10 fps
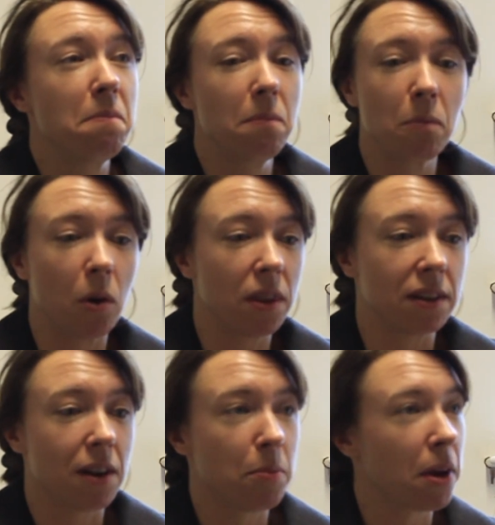what
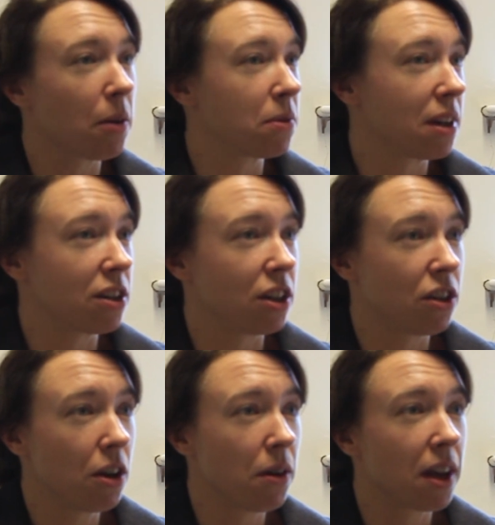this lobbying was actually
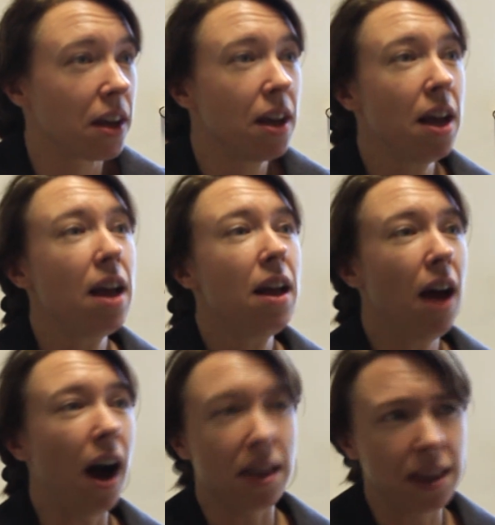doing,
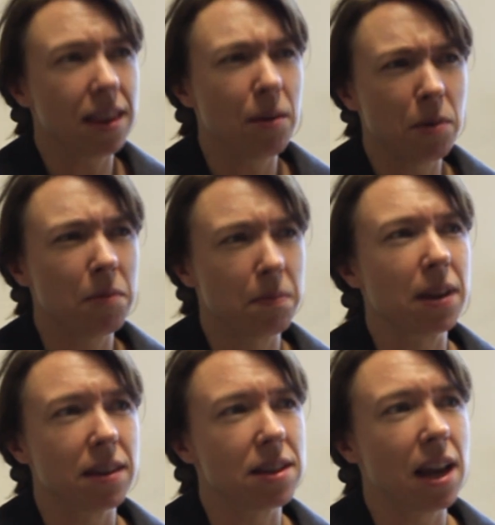I think there wouldn't be
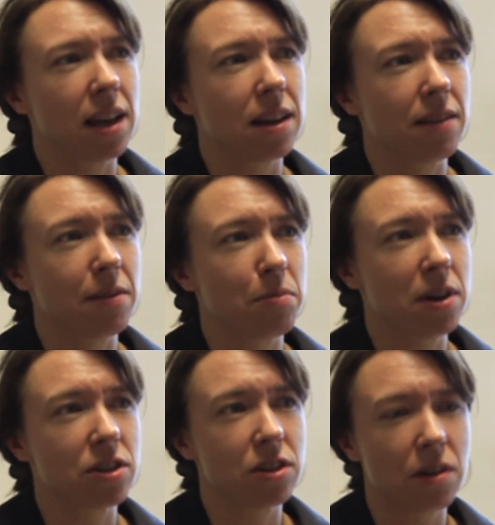this negative
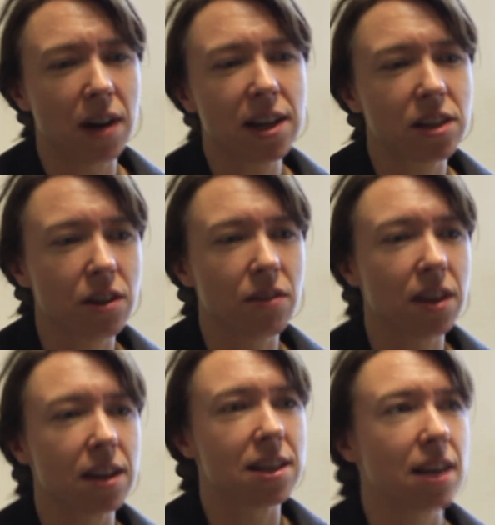impression. So I actually don't
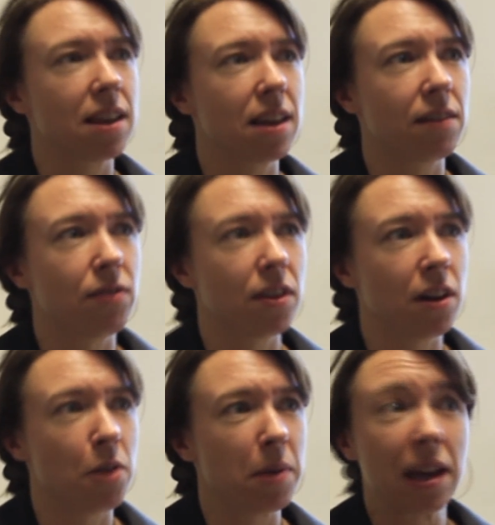think it's anything for the
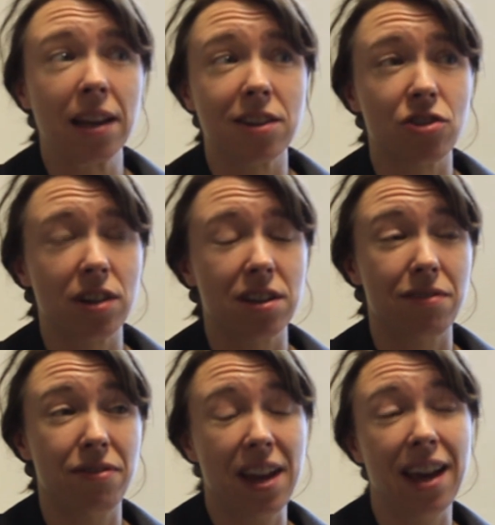lobbying industry to
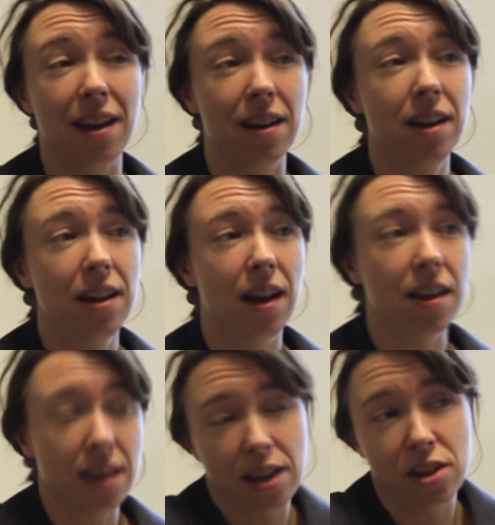fear. I
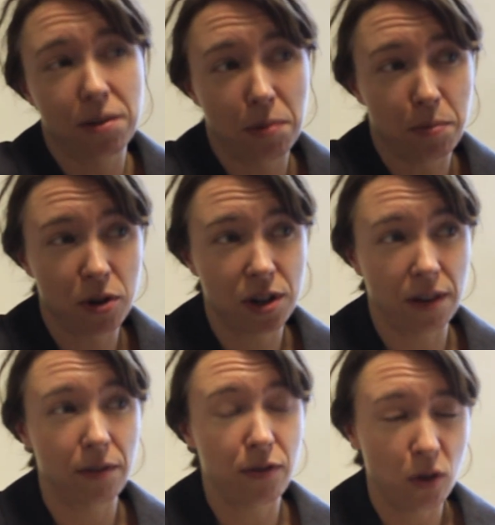think it should be
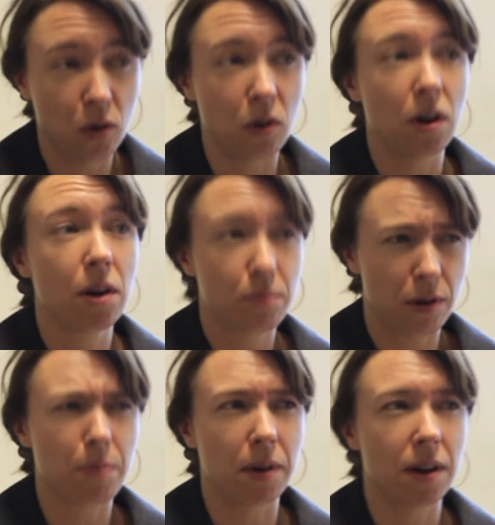pushing for
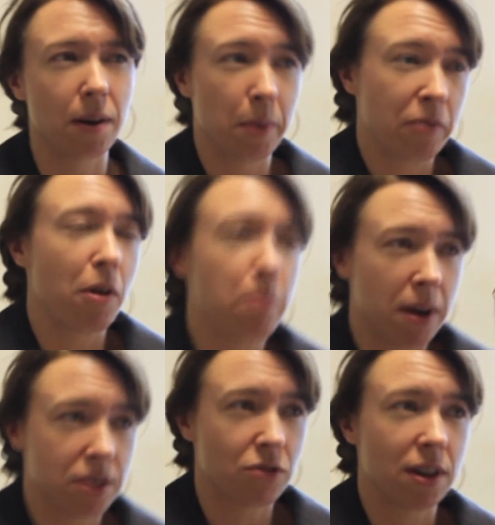proper,
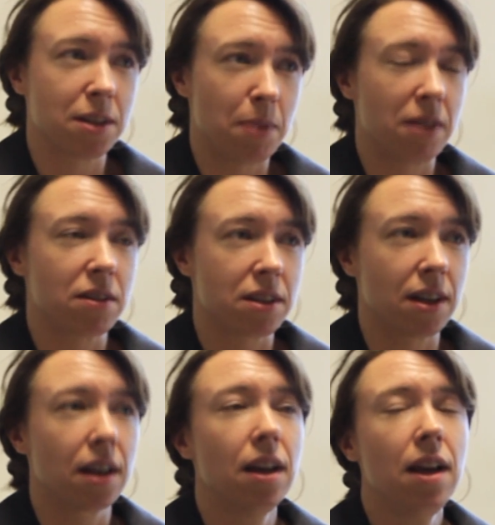robust transparency.